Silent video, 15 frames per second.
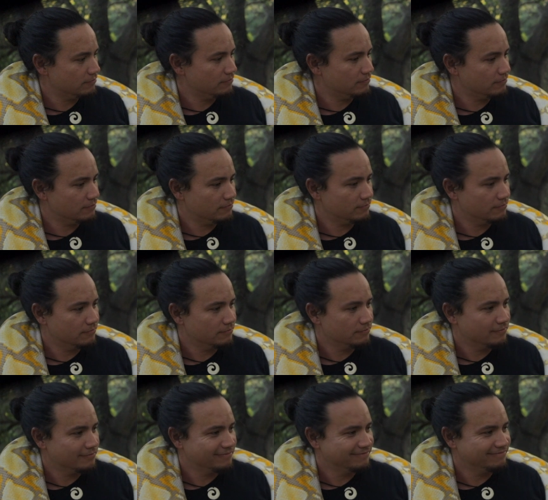
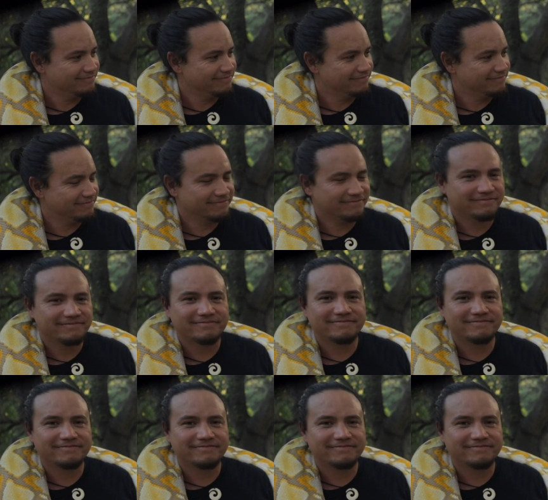No one is speaking in this clip.